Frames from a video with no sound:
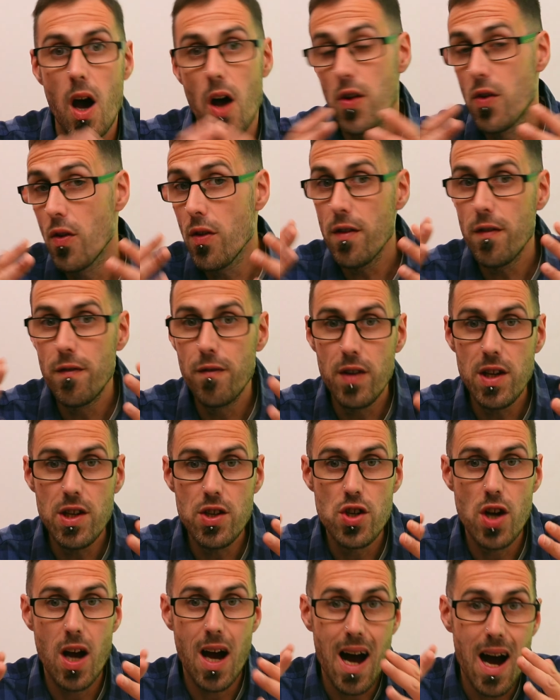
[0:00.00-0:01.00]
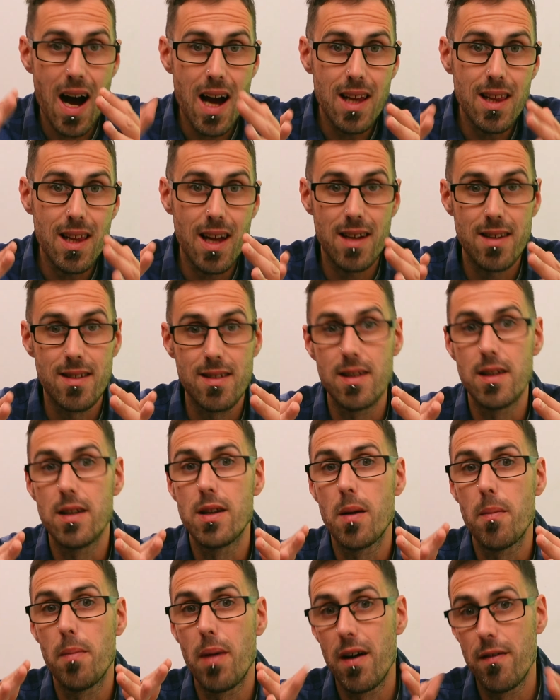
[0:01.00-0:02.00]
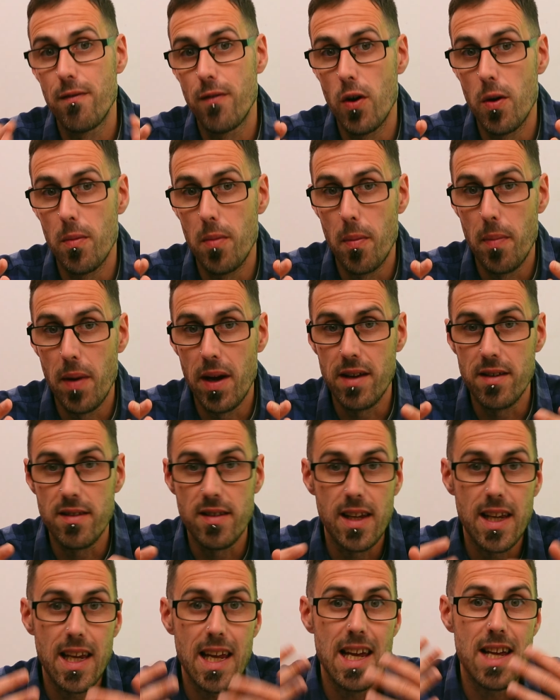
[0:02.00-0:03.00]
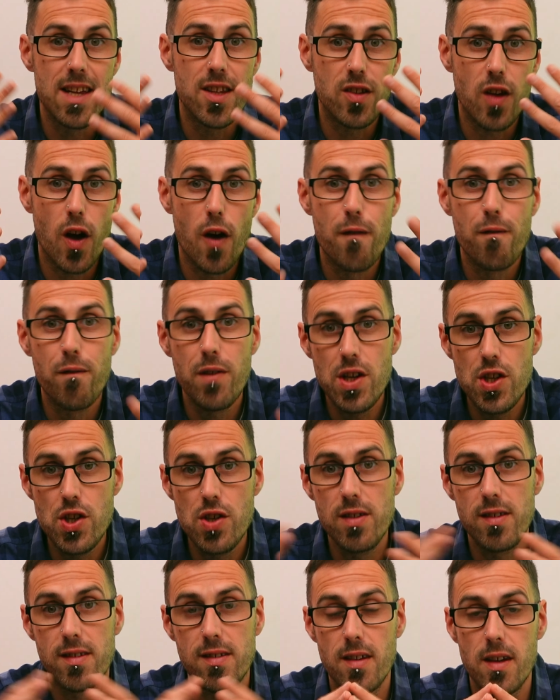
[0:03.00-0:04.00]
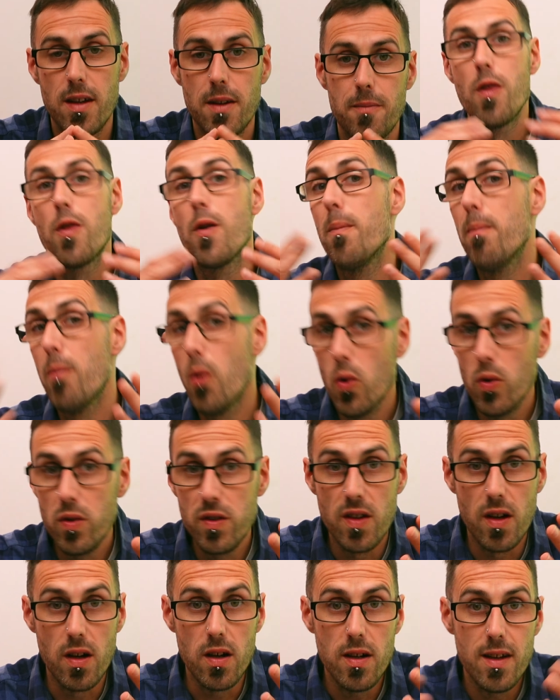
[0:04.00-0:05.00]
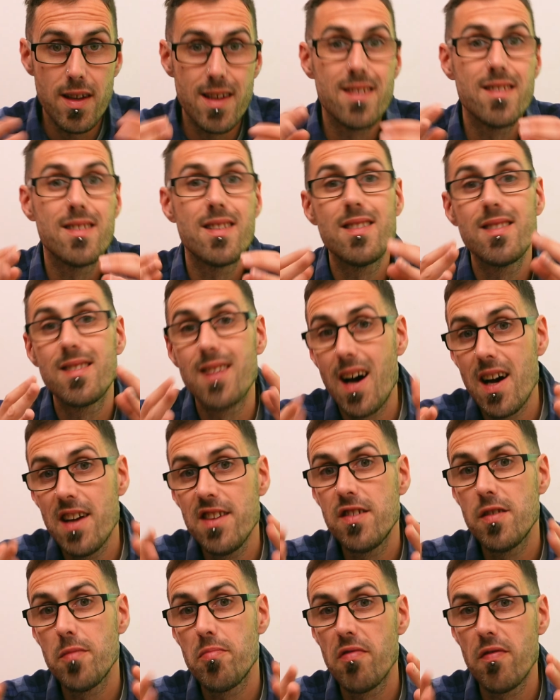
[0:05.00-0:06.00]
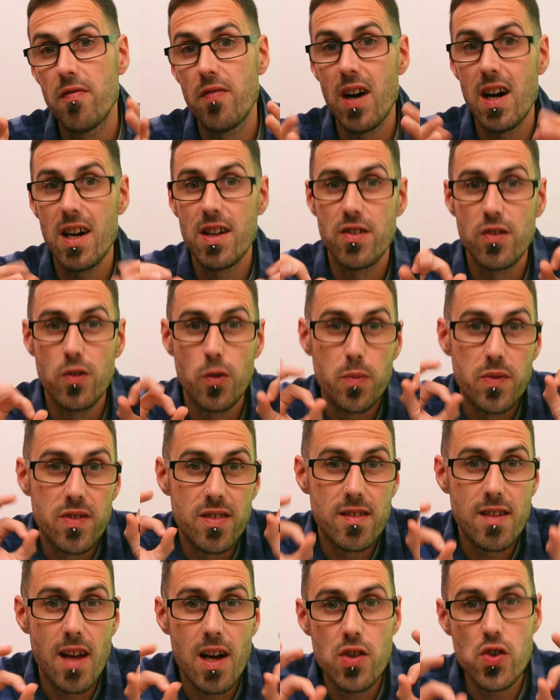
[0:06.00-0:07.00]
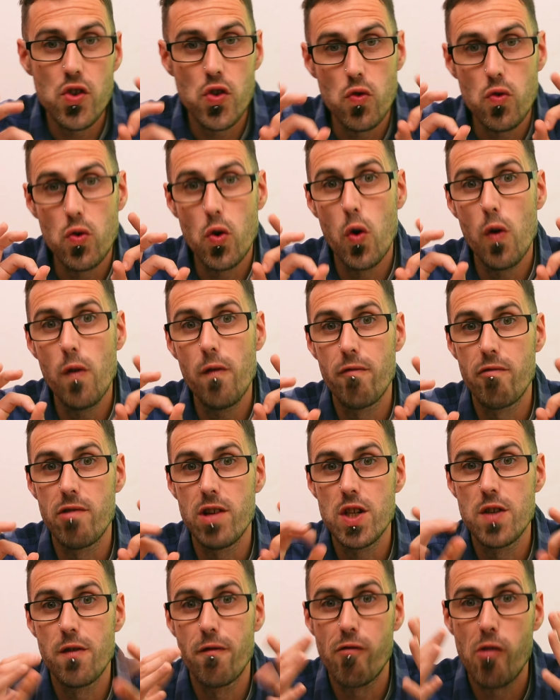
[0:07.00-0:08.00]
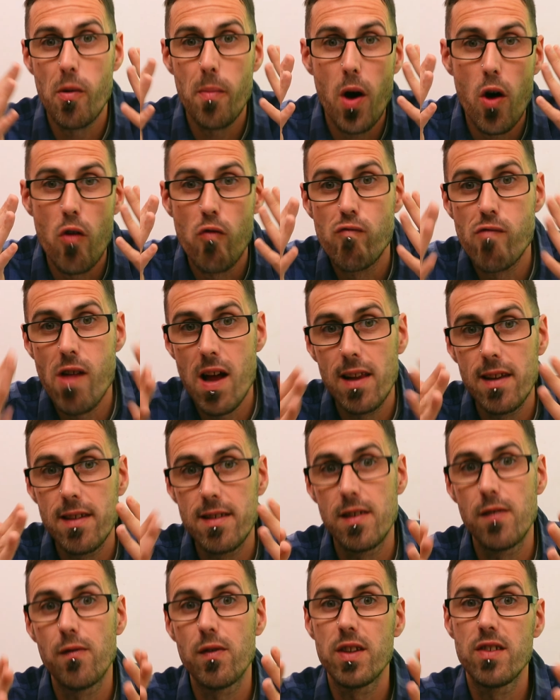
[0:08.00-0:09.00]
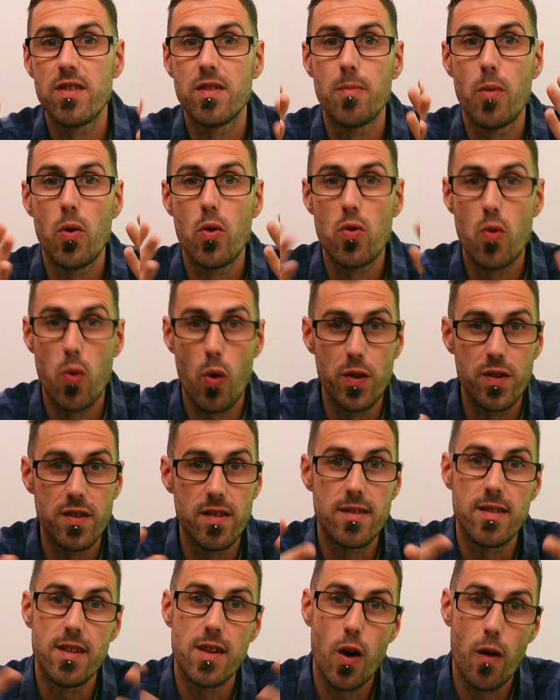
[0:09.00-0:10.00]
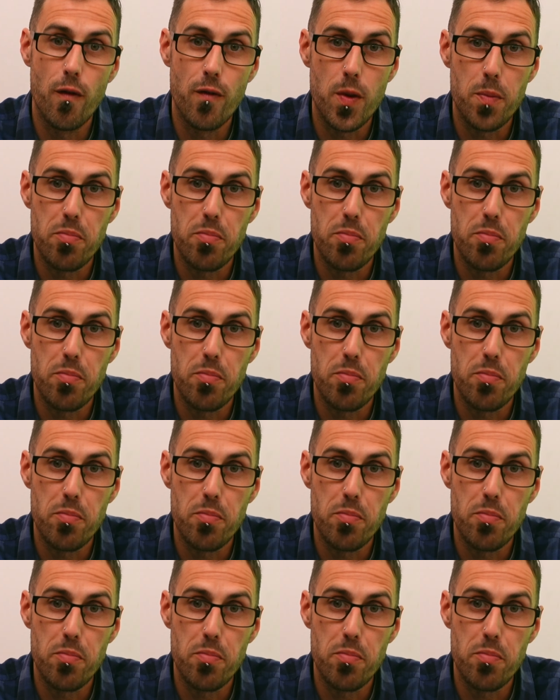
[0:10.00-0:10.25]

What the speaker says: Another feature highlighted by Ferber Painting is efficiency. The mortar is designed to provide substantial coverage from a relatively small quantity of the